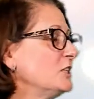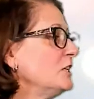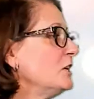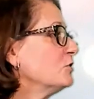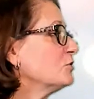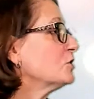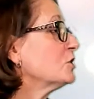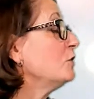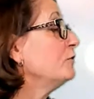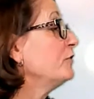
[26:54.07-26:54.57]

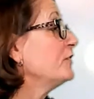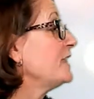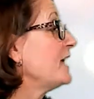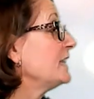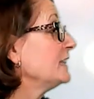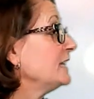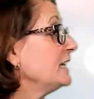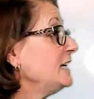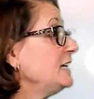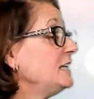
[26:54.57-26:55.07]
So for
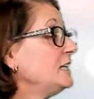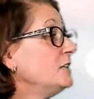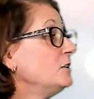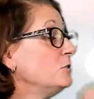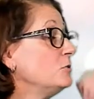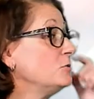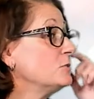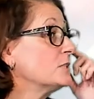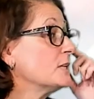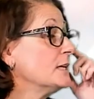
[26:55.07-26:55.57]
that lady
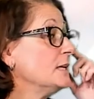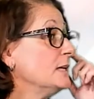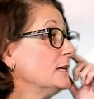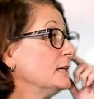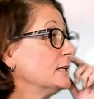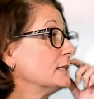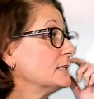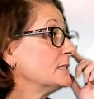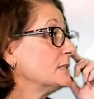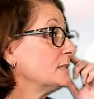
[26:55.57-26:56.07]
who's
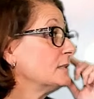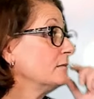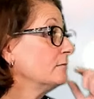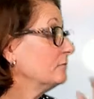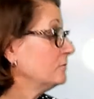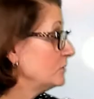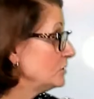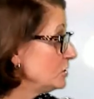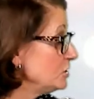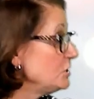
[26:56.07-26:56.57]

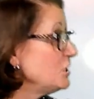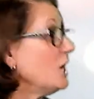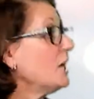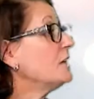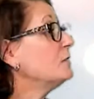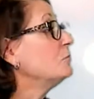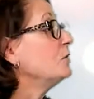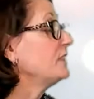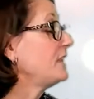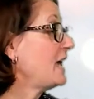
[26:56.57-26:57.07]

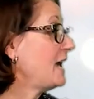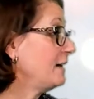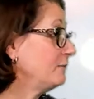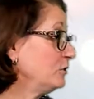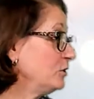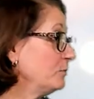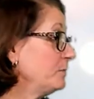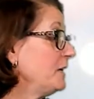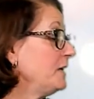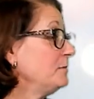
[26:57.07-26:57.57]
done with having
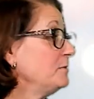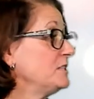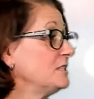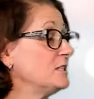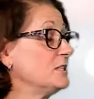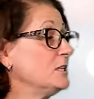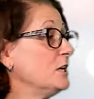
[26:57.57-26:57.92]
her babies,